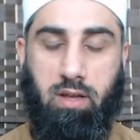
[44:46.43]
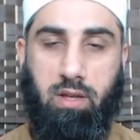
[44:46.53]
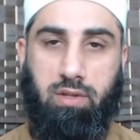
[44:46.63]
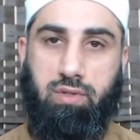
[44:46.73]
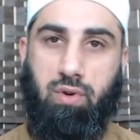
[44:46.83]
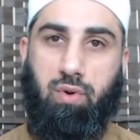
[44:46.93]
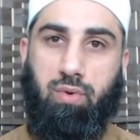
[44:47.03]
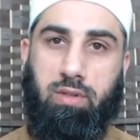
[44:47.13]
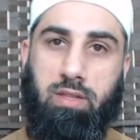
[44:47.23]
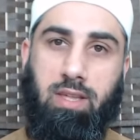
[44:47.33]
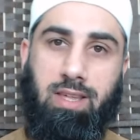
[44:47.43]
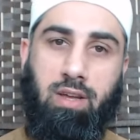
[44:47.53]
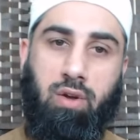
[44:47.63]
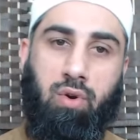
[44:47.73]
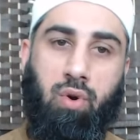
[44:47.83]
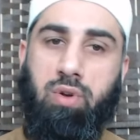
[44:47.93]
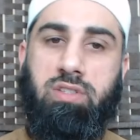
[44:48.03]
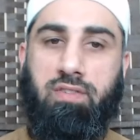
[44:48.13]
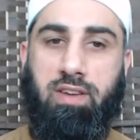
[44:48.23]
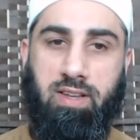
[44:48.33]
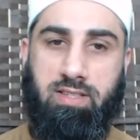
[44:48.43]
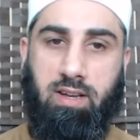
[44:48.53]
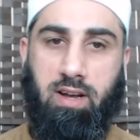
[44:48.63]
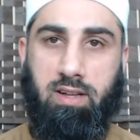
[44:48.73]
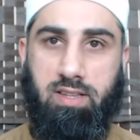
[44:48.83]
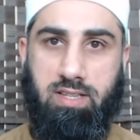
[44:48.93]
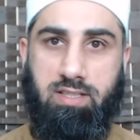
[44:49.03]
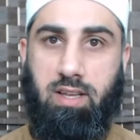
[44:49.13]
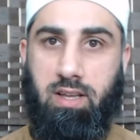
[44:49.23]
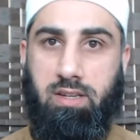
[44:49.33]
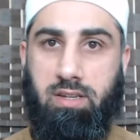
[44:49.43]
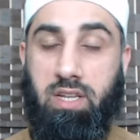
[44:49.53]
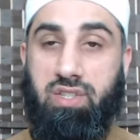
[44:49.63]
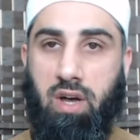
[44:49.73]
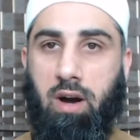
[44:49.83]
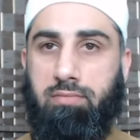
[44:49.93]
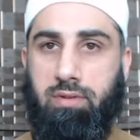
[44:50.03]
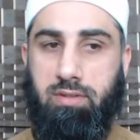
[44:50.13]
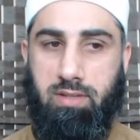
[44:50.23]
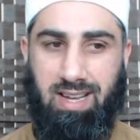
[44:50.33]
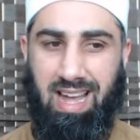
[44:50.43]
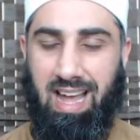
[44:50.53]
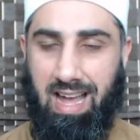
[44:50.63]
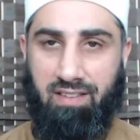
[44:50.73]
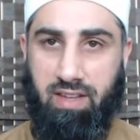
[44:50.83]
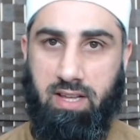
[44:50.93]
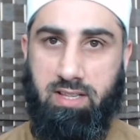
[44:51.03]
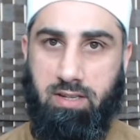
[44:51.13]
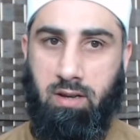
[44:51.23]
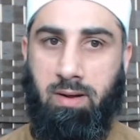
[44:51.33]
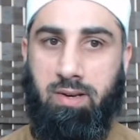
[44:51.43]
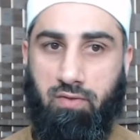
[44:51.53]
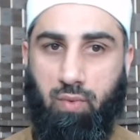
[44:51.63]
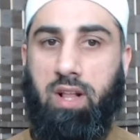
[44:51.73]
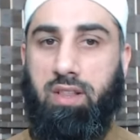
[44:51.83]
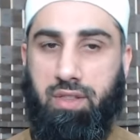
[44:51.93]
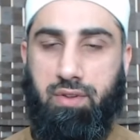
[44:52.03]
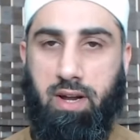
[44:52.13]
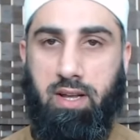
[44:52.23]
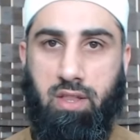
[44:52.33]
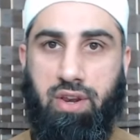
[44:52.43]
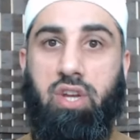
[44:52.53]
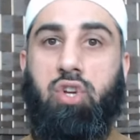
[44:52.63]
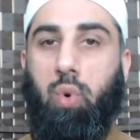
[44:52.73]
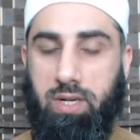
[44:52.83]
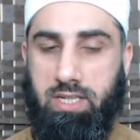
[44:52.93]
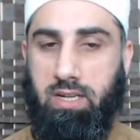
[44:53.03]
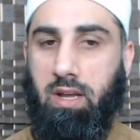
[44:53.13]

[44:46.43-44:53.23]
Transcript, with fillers: So the cause of giving zakat is the nisab, having a certain amount of wealth, right? The threshold.